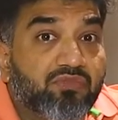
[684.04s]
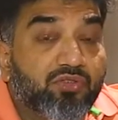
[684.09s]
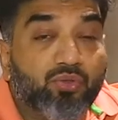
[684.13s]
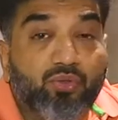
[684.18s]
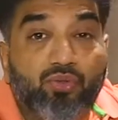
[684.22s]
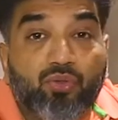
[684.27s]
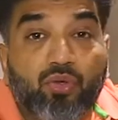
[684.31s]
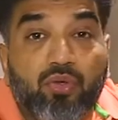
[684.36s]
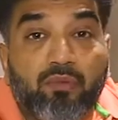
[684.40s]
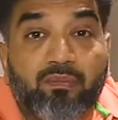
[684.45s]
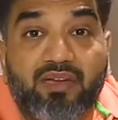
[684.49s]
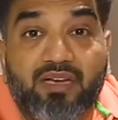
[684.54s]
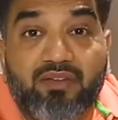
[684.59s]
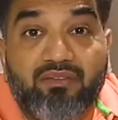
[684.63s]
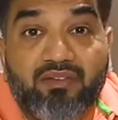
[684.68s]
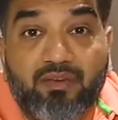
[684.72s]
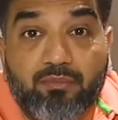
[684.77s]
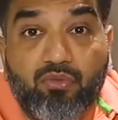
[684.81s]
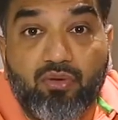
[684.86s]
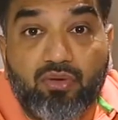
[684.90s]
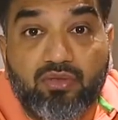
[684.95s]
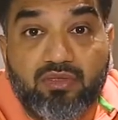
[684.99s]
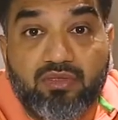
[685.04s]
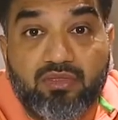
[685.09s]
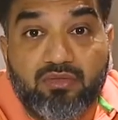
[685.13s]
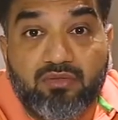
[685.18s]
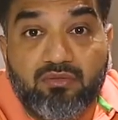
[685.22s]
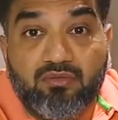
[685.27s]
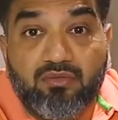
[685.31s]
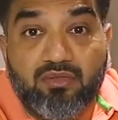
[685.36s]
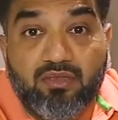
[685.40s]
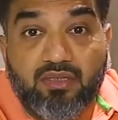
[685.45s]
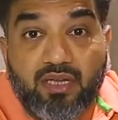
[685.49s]
you don't believe in books.
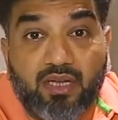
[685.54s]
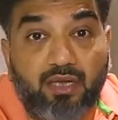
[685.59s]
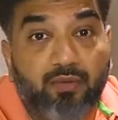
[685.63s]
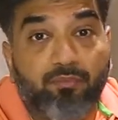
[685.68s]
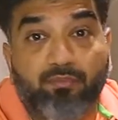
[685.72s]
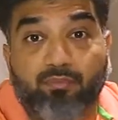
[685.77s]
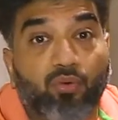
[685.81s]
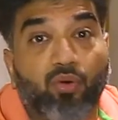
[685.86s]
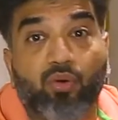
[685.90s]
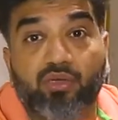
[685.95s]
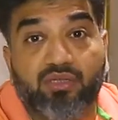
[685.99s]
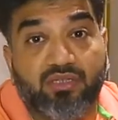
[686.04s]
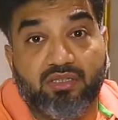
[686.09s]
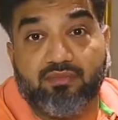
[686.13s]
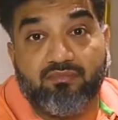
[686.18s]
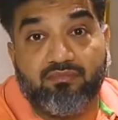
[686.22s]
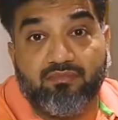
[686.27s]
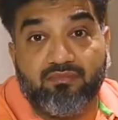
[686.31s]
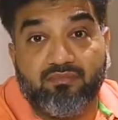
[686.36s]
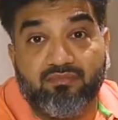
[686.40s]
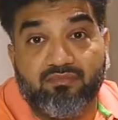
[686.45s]
In both,